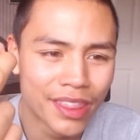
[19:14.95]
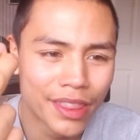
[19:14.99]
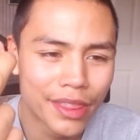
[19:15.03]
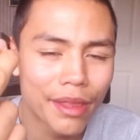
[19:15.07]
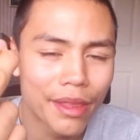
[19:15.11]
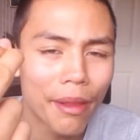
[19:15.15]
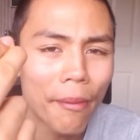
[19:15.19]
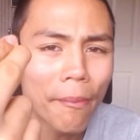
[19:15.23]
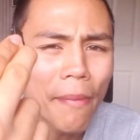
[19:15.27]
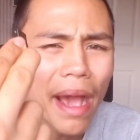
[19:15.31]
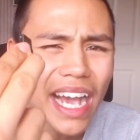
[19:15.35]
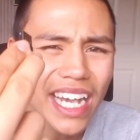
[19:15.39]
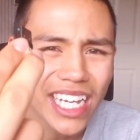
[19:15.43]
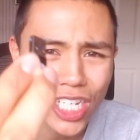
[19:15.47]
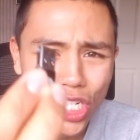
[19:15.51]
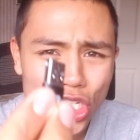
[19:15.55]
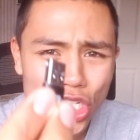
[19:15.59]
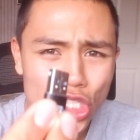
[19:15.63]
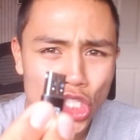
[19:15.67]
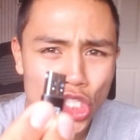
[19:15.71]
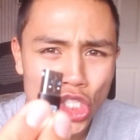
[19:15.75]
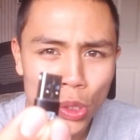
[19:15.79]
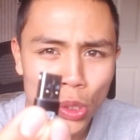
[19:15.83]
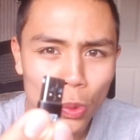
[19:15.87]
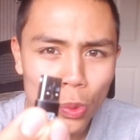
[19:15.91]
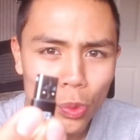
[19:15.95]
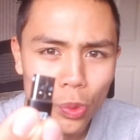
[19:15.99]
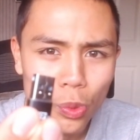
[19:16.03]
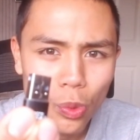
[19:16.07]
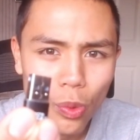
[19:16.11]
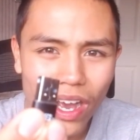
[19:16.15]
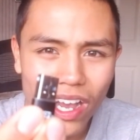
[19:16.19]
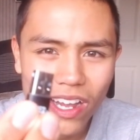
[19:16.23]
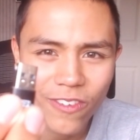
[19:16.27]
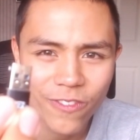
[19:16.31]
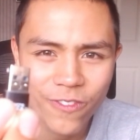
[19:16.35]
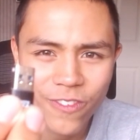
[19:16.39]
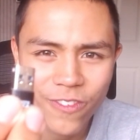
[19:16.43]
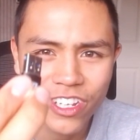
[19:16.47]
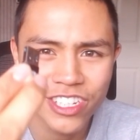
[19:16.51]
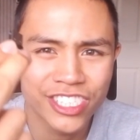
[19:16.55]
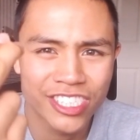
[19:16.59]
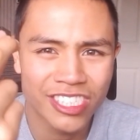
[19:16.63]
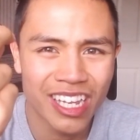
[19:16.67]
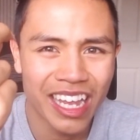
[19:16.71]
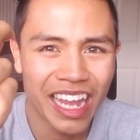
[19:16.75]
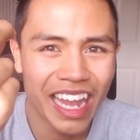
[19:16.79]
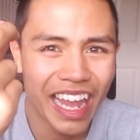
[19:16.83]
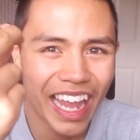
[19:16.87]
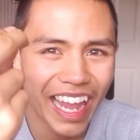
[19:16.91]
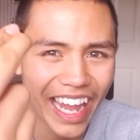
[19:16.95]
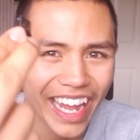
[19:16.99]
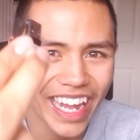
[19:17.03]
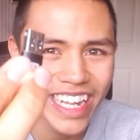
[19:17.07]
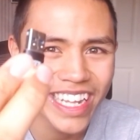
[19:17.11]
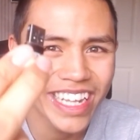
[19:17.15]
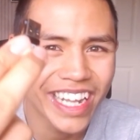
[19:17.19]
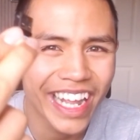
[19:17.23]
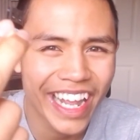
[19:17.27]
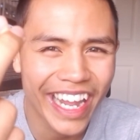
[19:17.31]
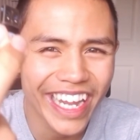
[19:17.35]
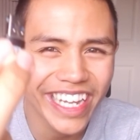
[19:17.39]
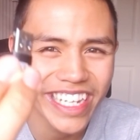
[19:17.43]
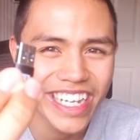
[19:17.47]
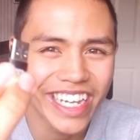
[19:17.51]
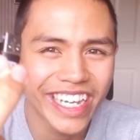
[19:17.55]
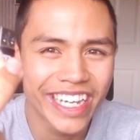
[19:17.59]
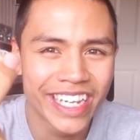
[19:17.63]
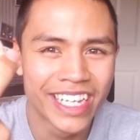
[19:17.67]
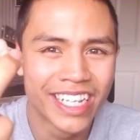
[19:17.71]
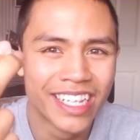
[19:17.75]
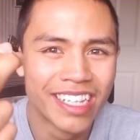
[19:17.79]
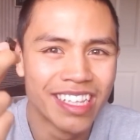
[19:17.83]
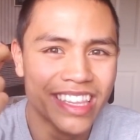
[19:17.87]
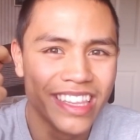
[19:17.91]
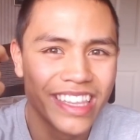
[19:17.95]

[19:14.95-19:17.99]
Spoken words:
The Mega Drive is in here.